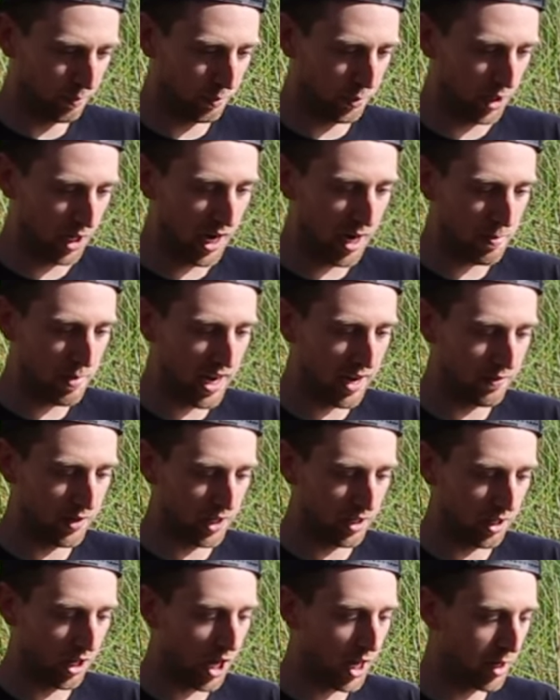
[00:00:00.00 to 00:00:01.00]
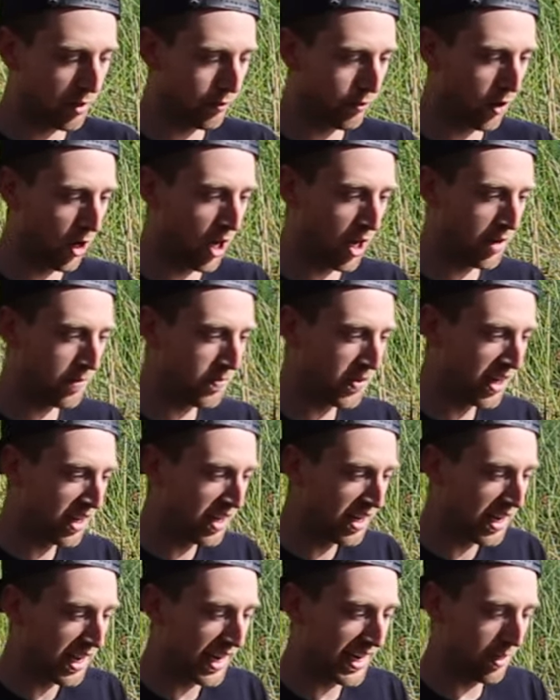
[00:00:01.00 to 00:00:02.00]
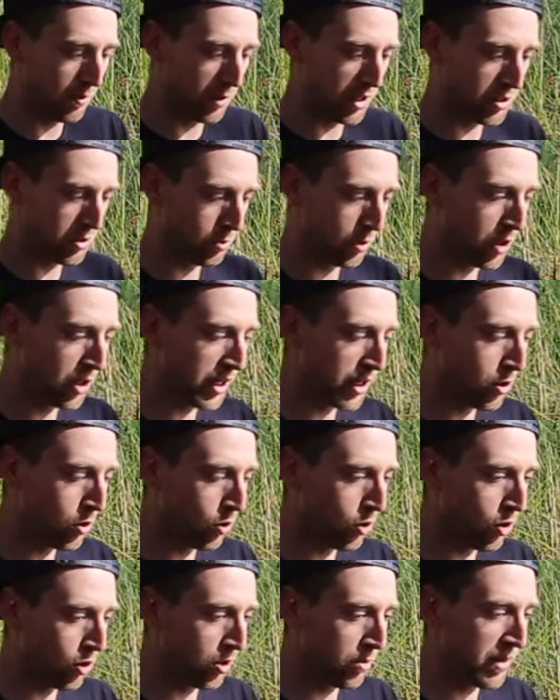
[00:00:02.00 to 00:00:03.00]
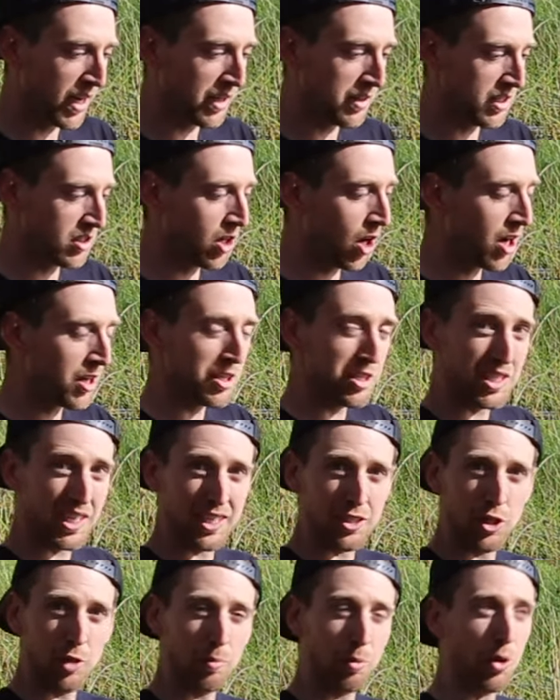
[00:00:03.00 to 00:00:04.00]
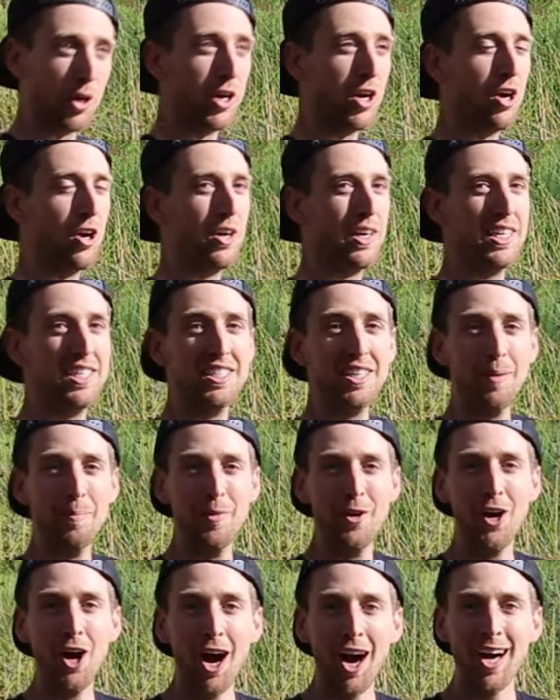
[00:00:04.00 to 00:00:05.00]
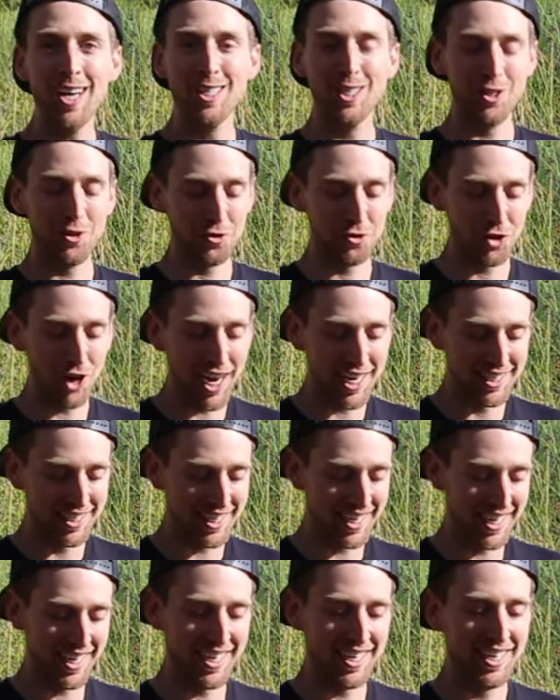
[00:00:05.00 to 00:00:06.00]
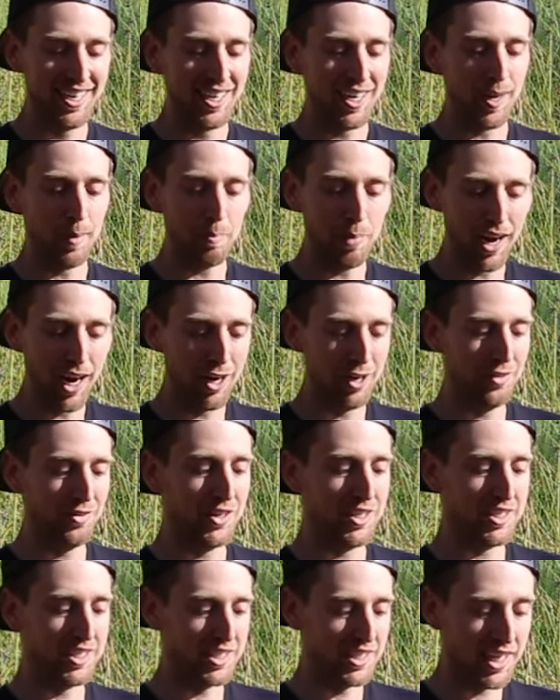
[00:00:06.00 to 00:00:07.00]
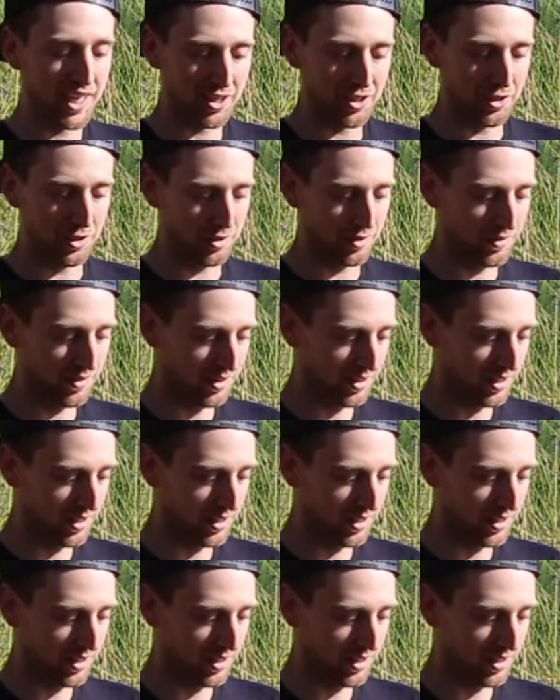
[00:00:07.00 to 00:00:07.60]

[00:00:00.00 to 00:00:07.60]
But I'm having a lot of fun. And what's really cool about this OcuSync 2.0 is I'm not stressing about the signal.